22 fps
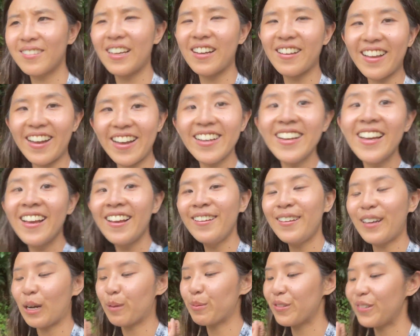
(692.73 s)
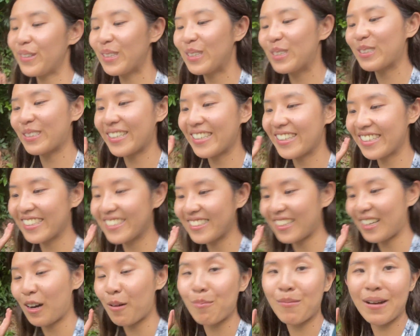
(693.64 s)
Okay, I hope you enjoyed this
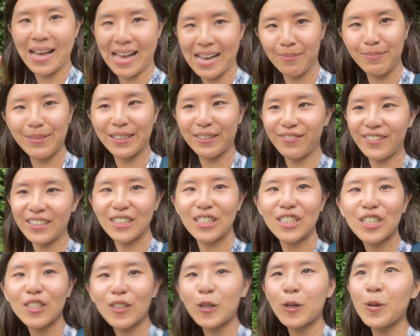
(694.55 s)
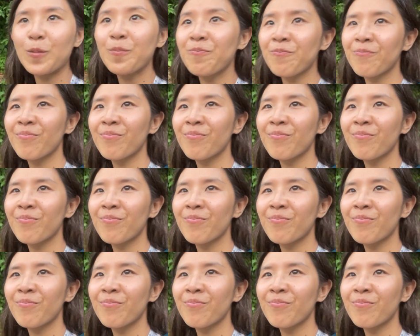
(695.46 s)
epic adventure.